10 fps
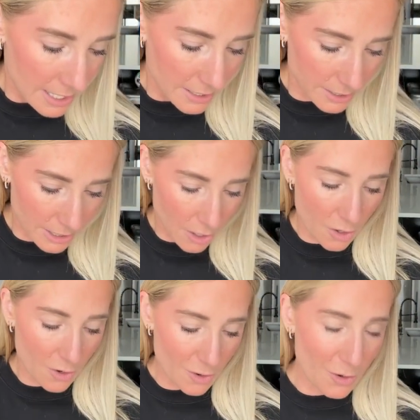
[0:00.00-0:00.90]
So
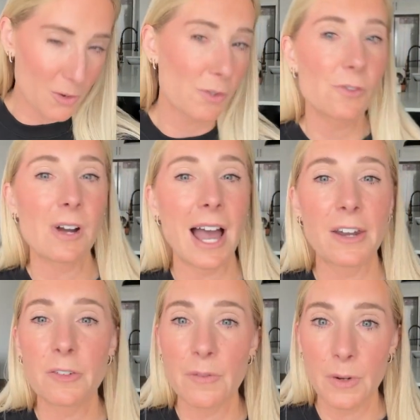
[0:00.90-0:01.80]

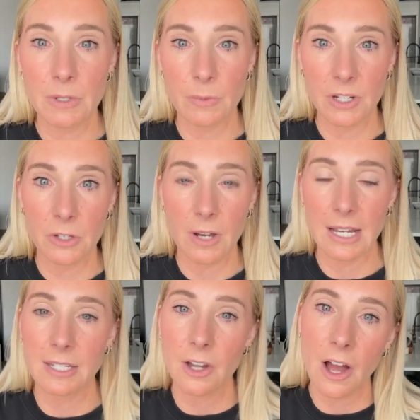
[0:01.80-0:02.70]
I don't know if there was one you
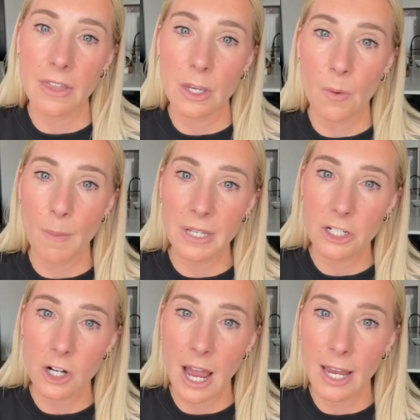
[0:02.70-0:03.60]
guys saw that you want me
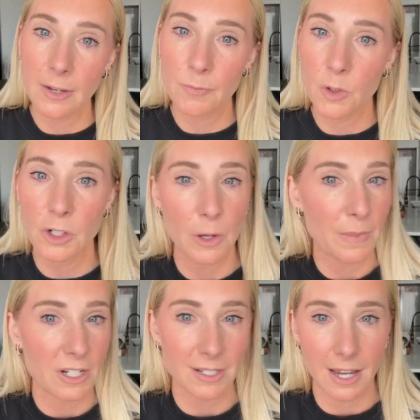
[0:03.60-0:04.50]
to try, or do you
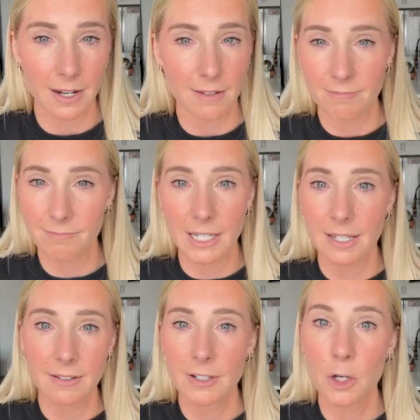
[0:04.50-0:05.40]
want me to just kind of
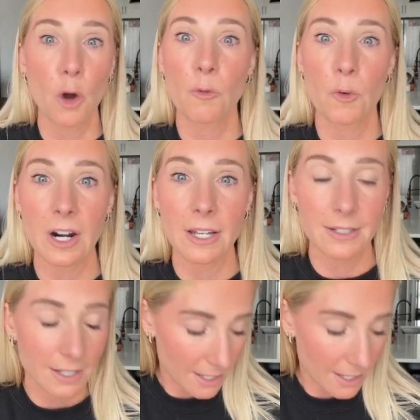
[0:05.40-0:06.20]
go for it?